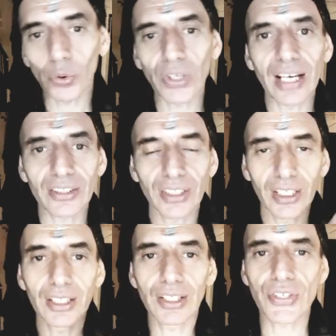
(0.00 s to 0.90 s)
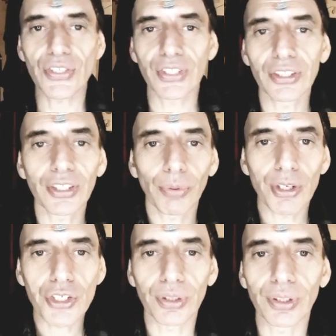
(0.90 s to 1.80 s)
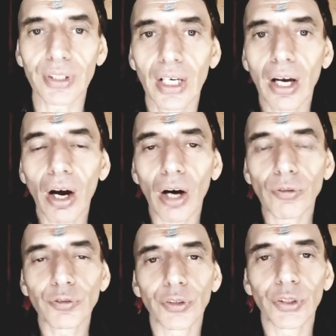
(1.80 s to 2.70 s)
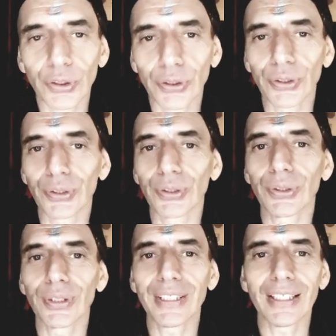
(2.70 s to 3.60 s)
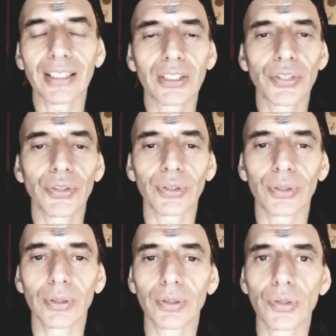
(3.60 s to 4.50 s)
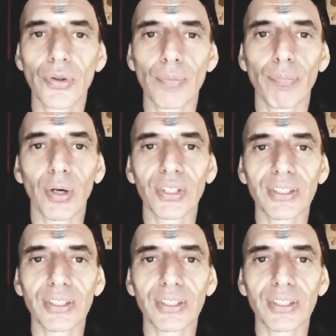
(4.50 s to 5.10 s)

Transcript: that is the integration of uh, yeah the, the body,